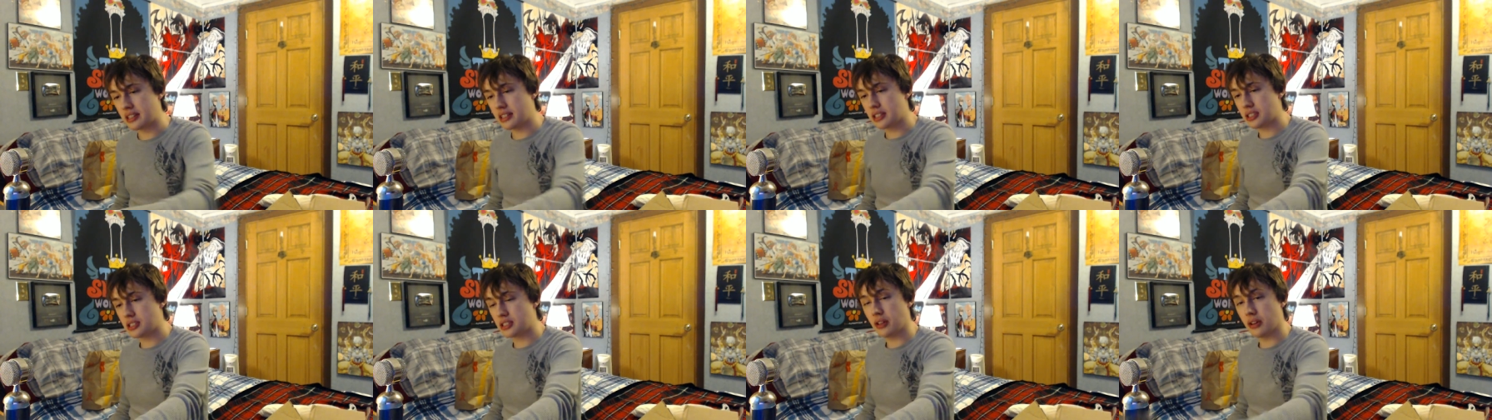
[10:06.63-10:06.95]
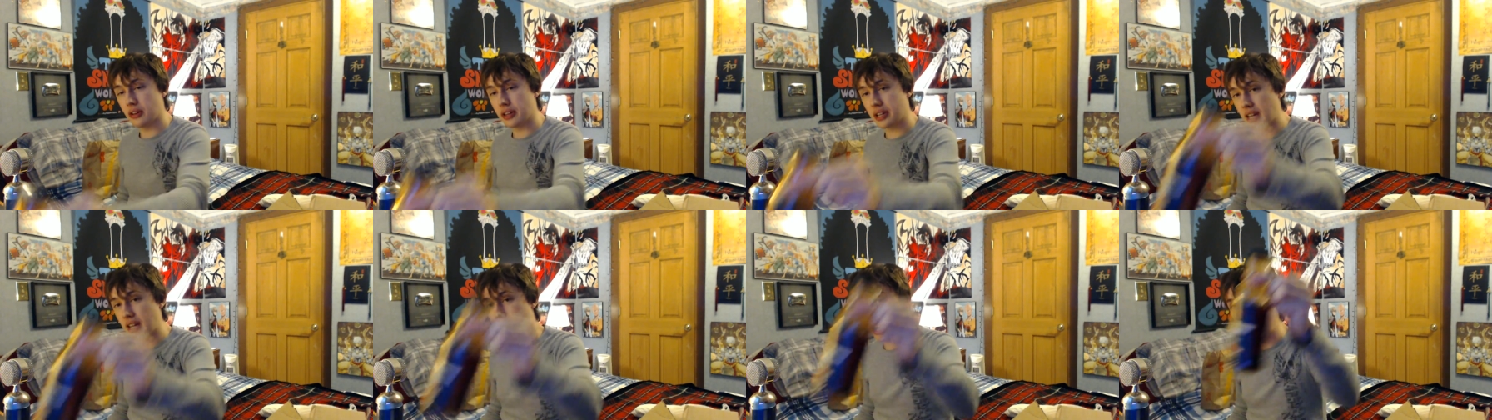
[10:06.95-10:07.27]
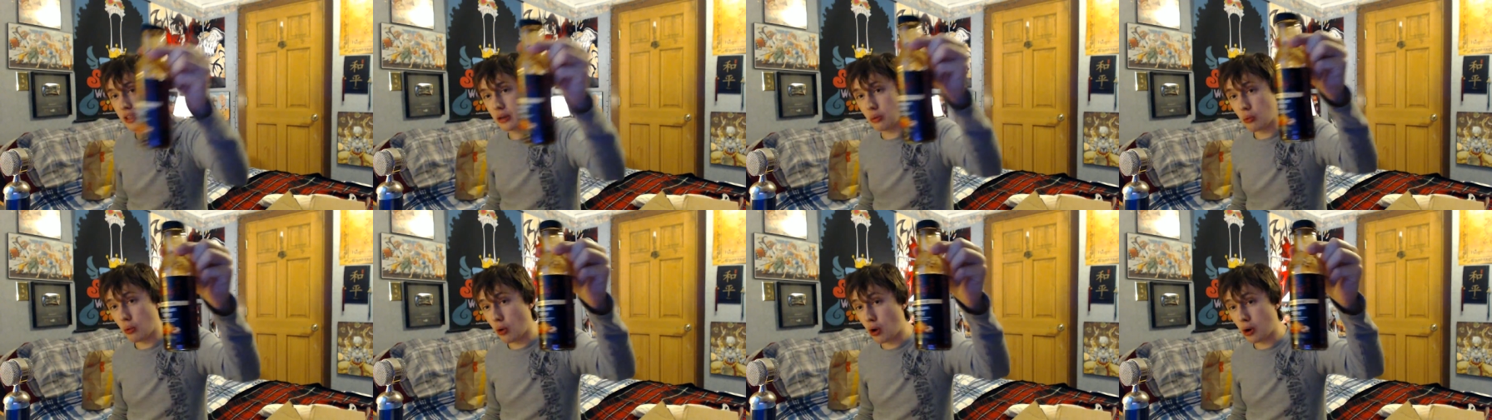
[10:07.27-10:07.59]
this is the only
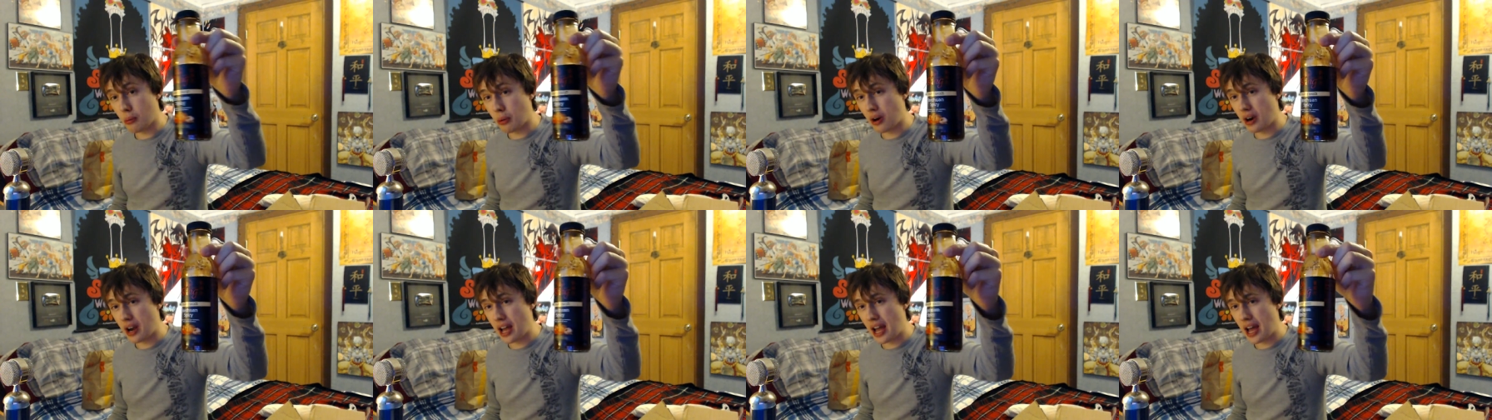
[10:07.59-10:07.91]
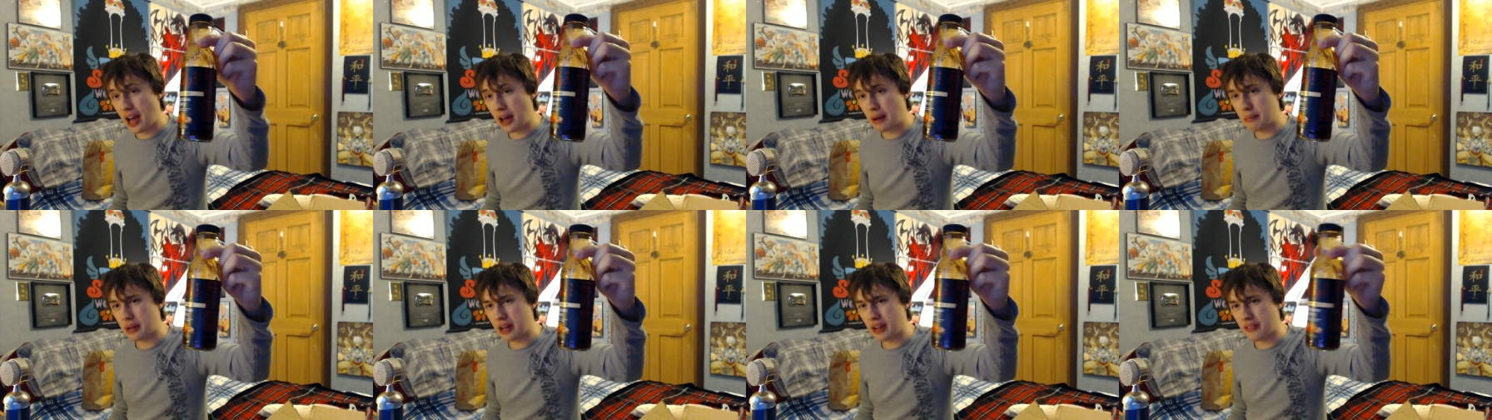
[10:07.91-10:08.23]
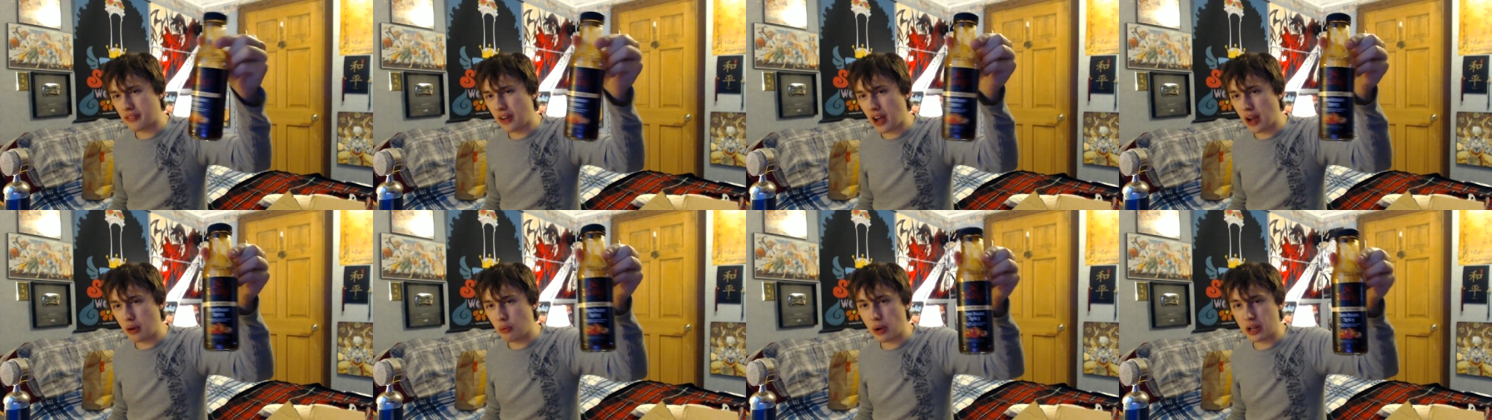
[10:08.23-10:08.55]
kind that Walmart had, but if
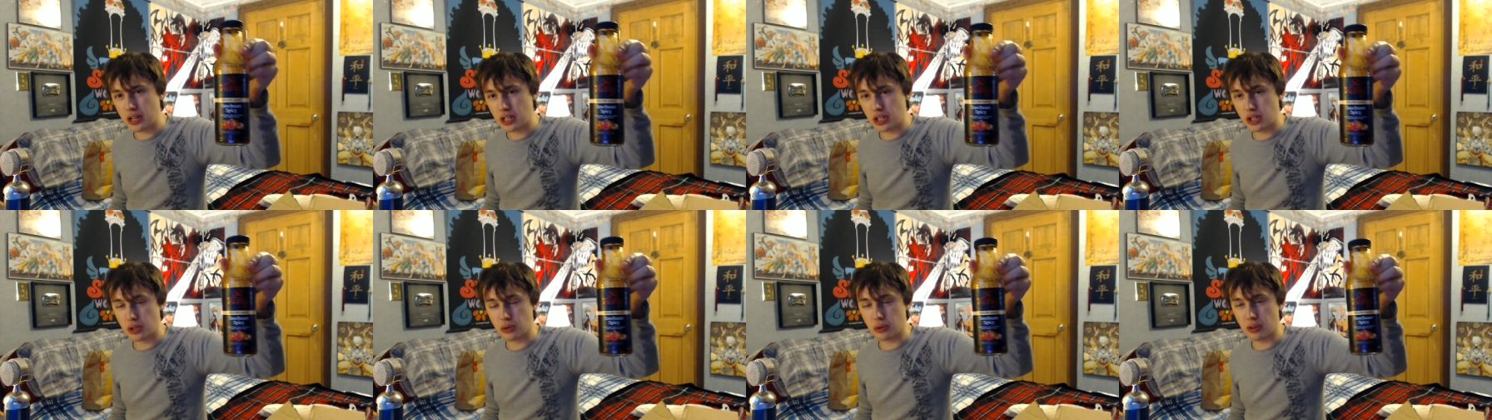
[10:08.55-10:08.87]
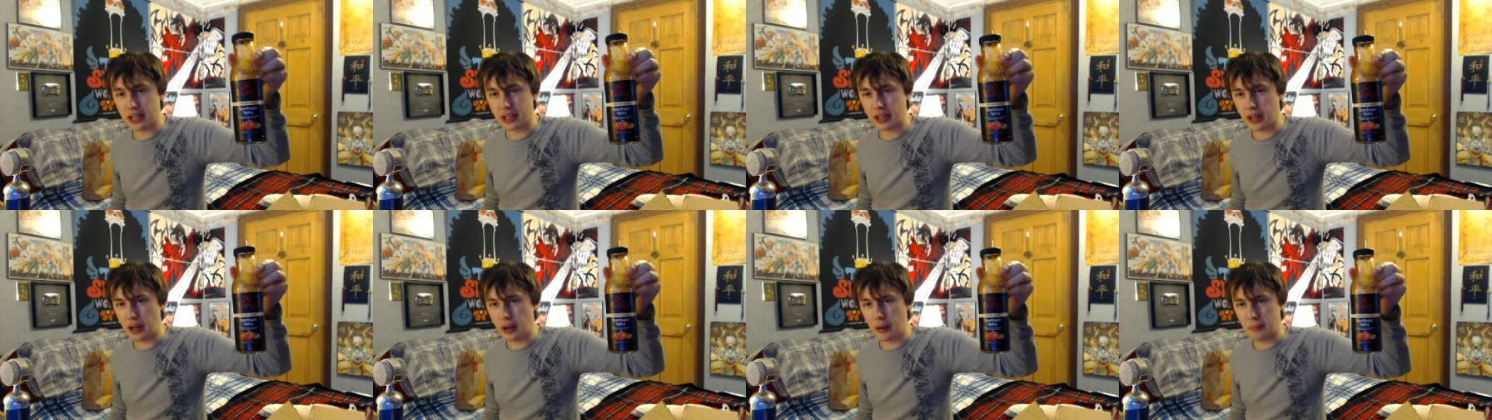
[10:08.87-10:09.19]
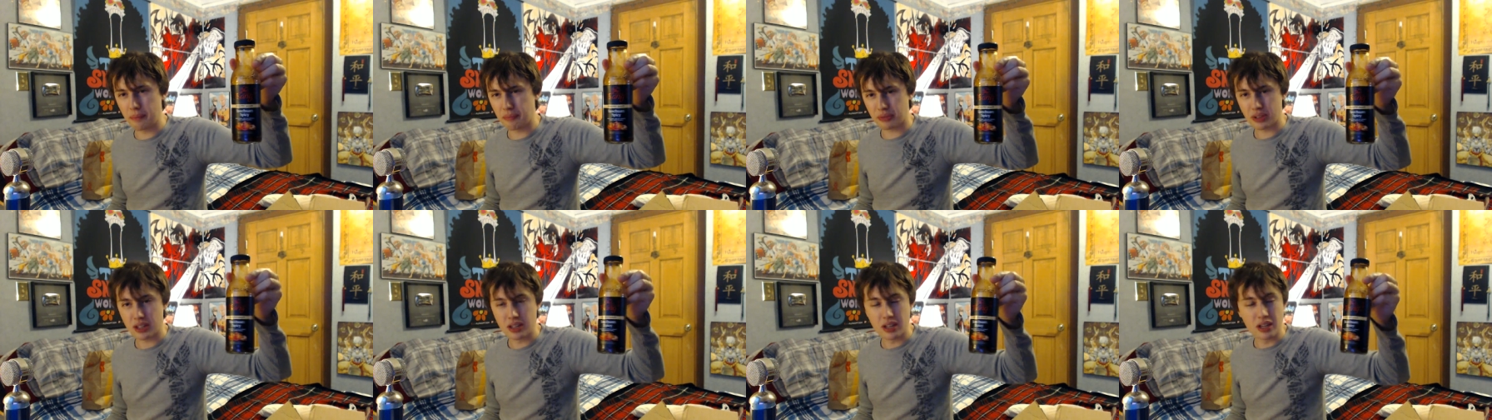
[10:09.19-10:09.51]
I went to, like,
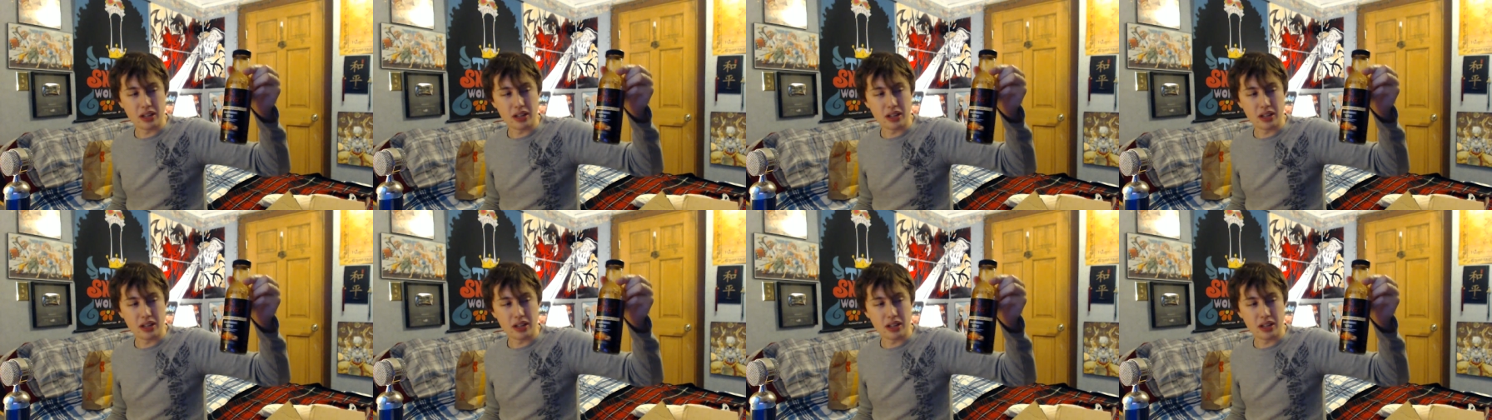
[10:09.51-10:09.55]
um,